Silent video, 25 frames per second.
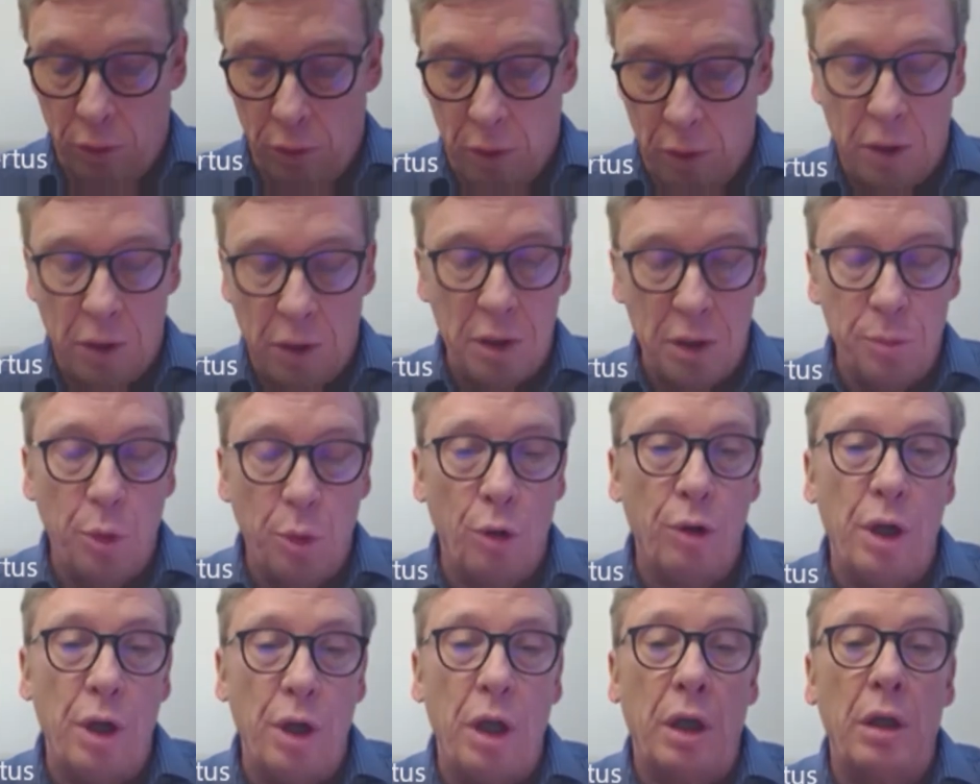this
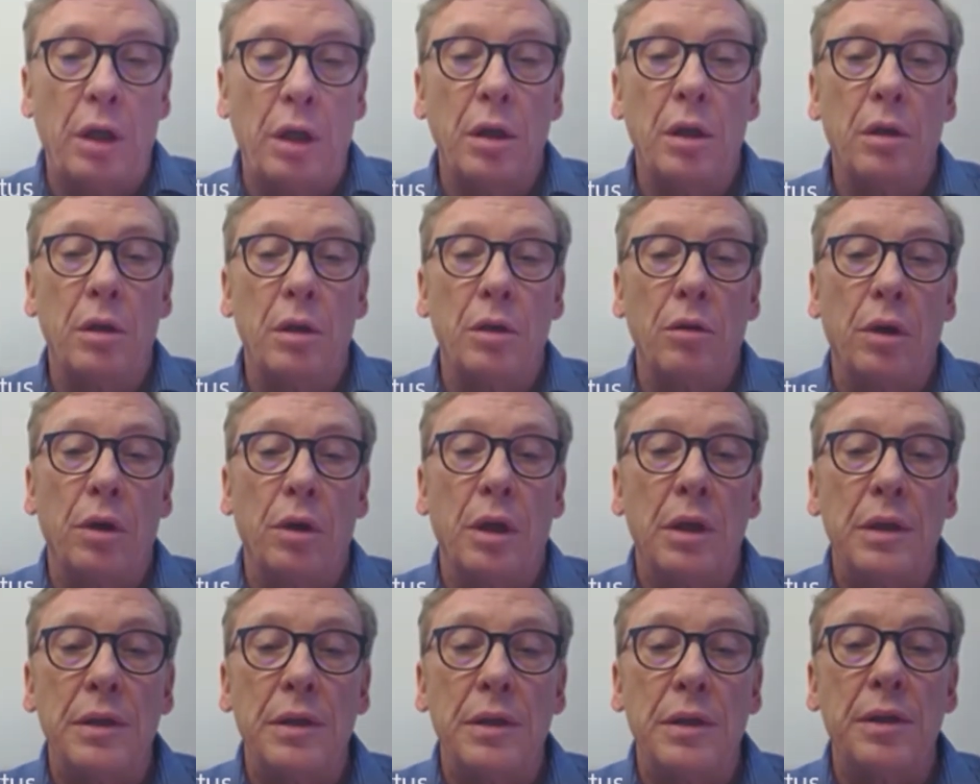morning, you
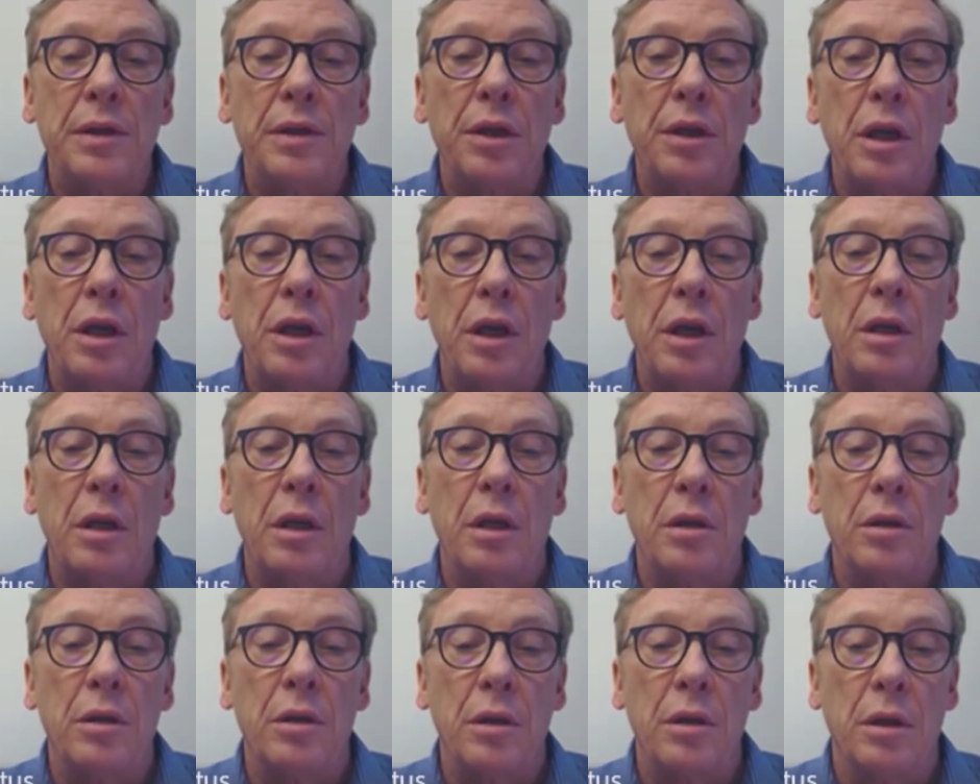can
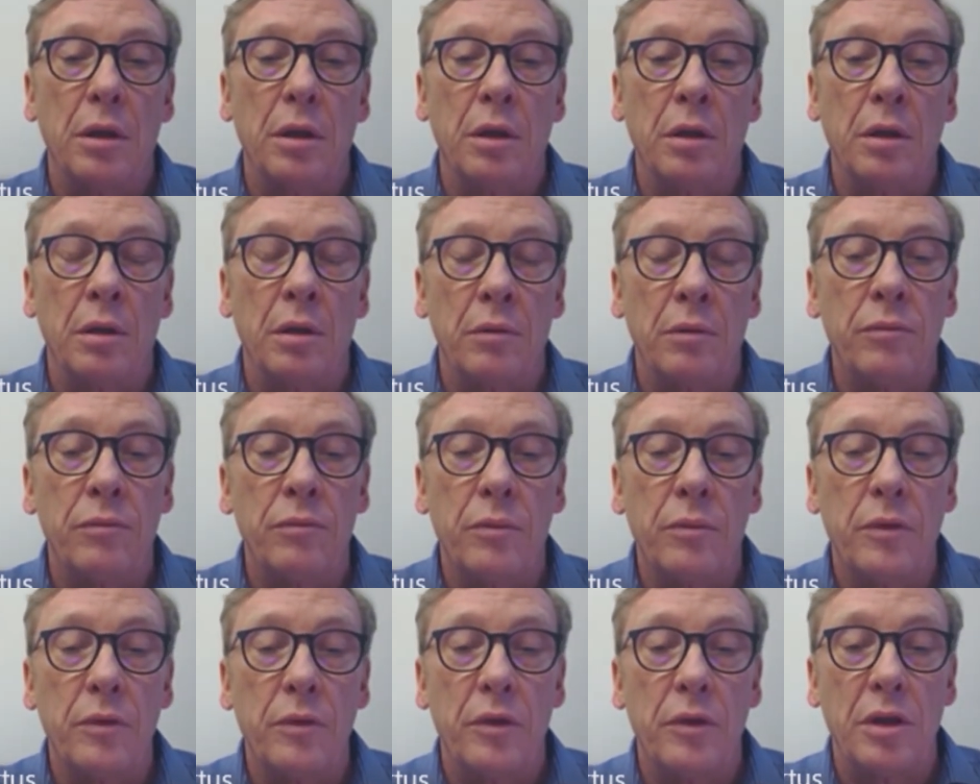see the
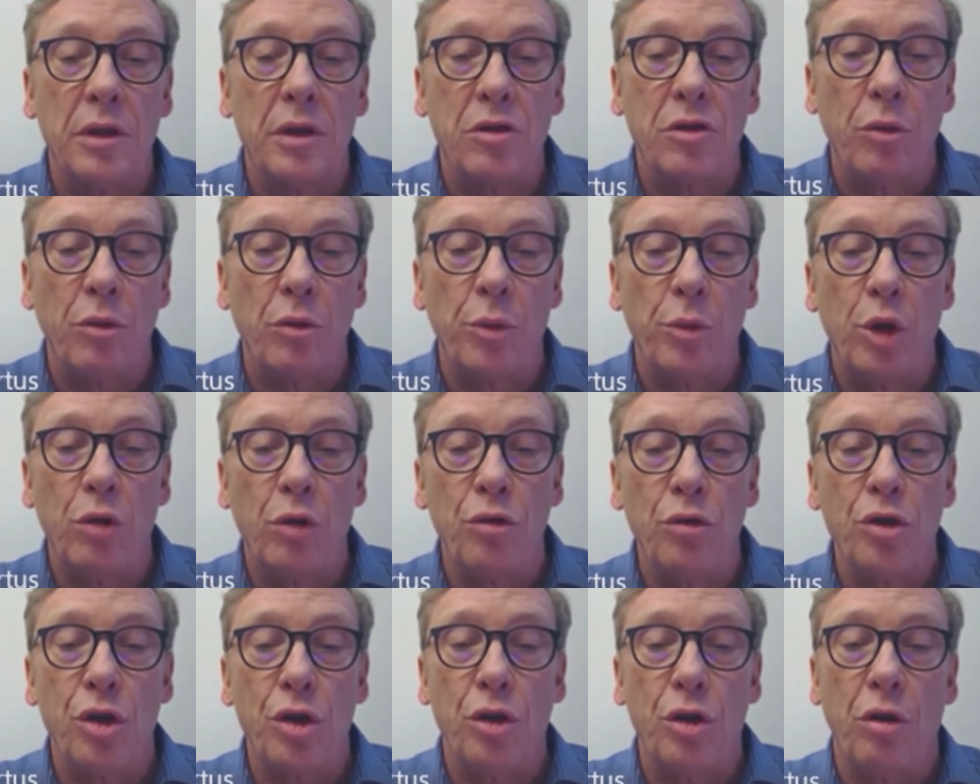
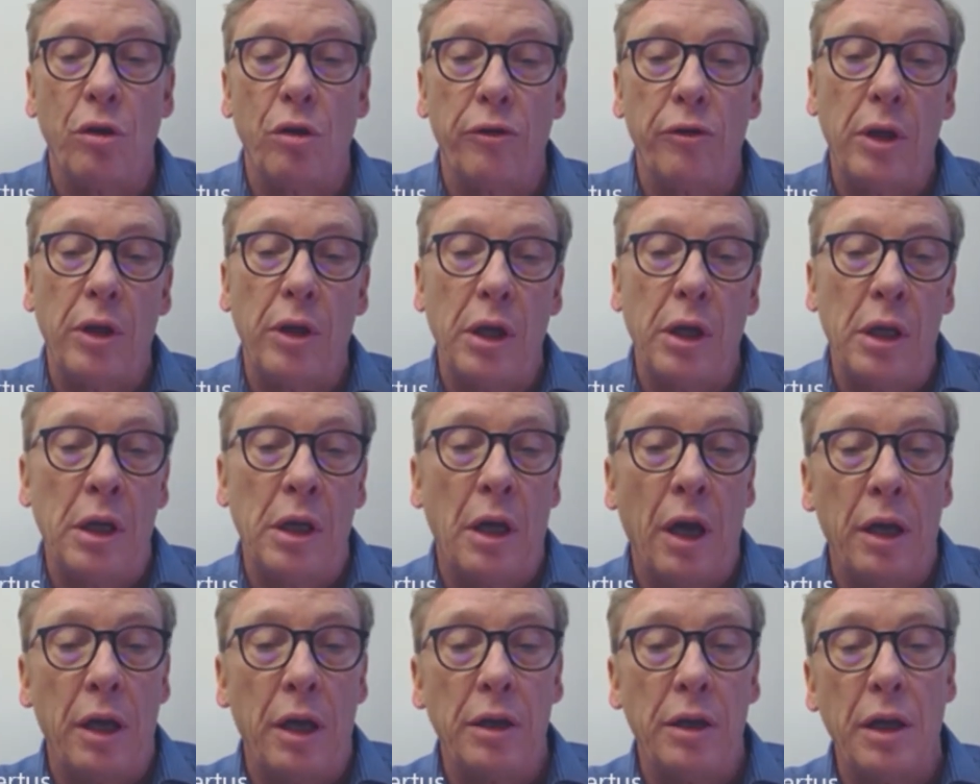distribution of
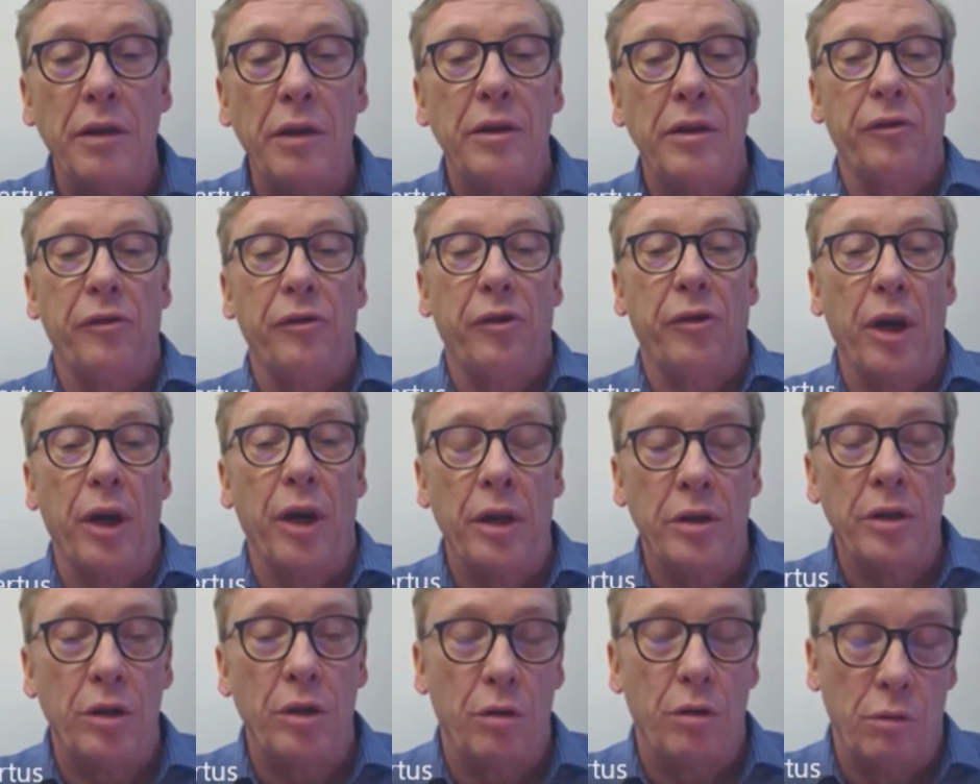the
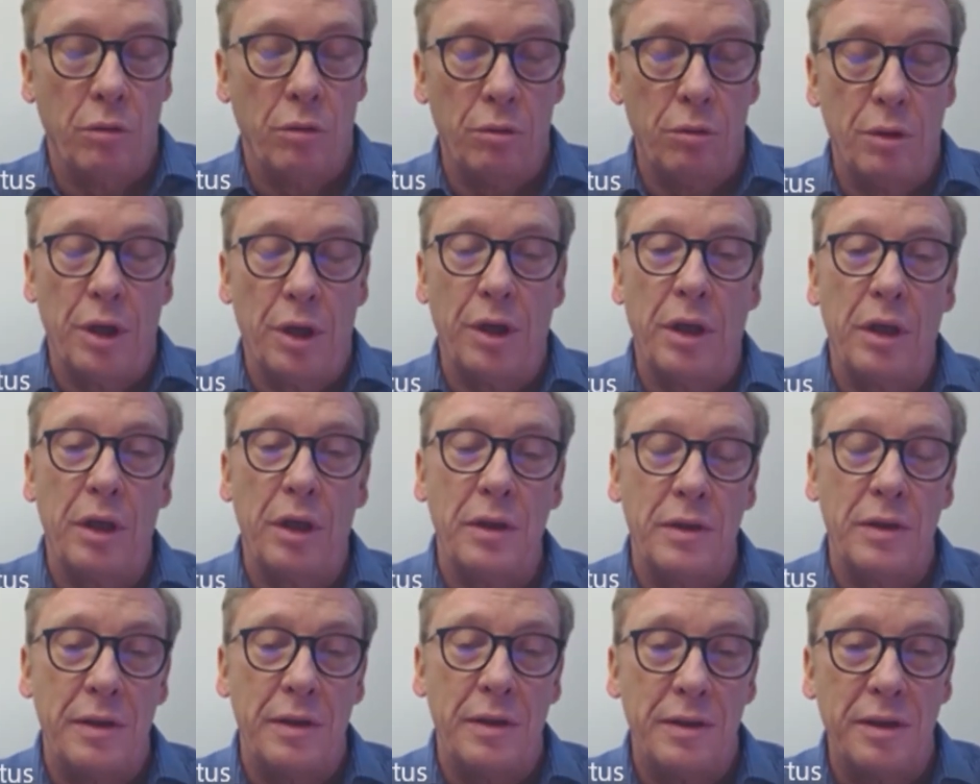identified corona
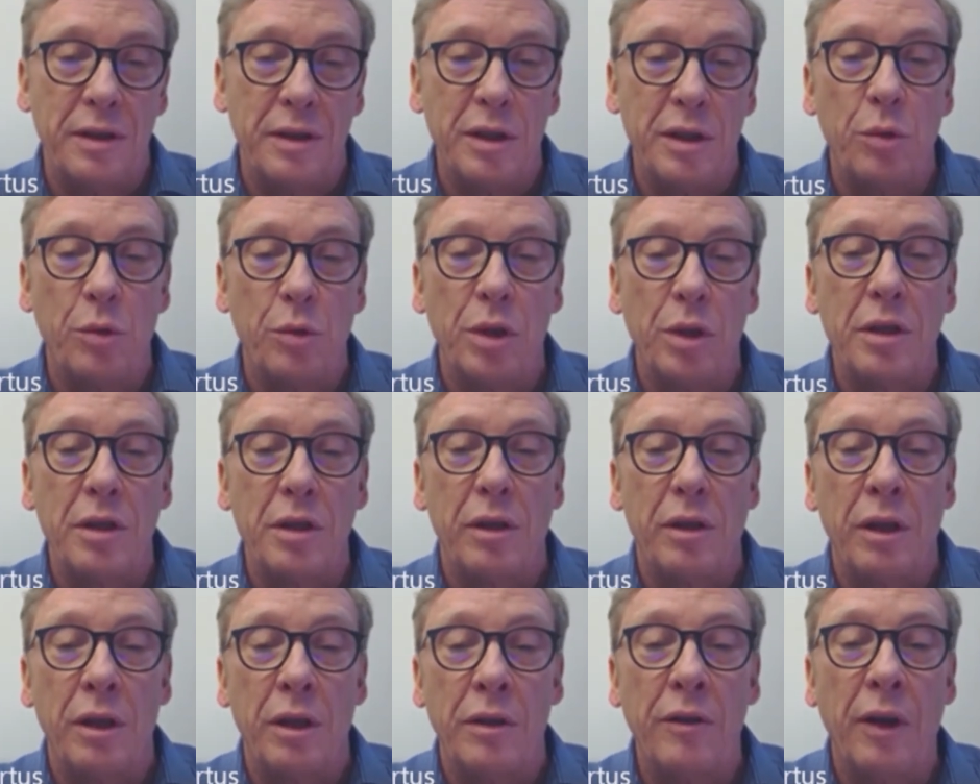cases in
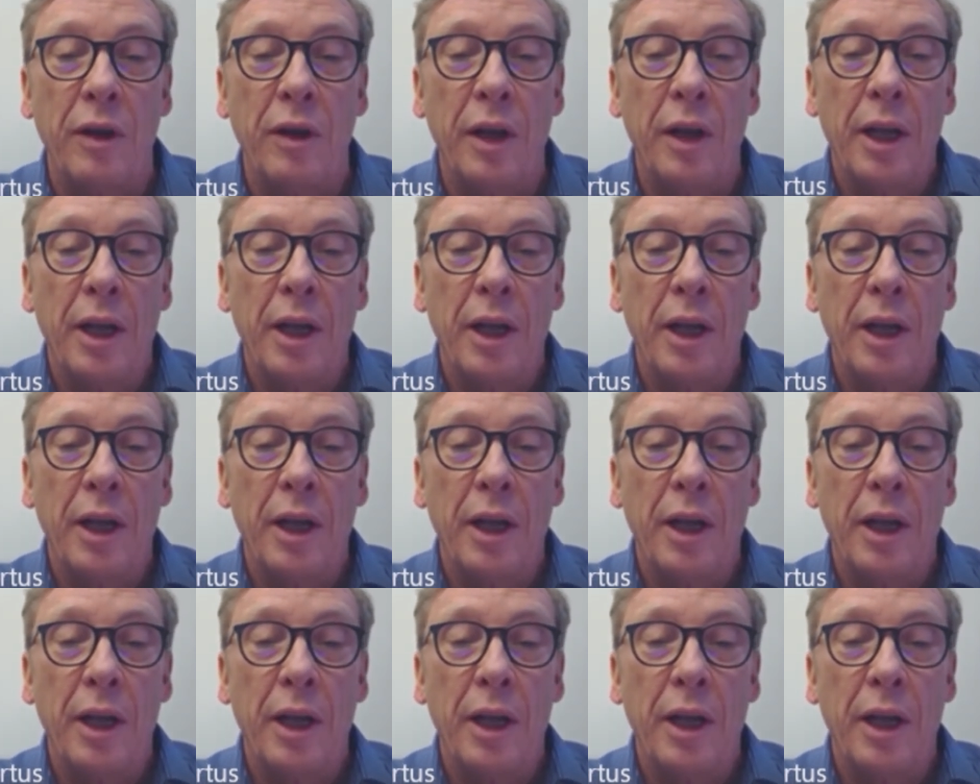Switzerland,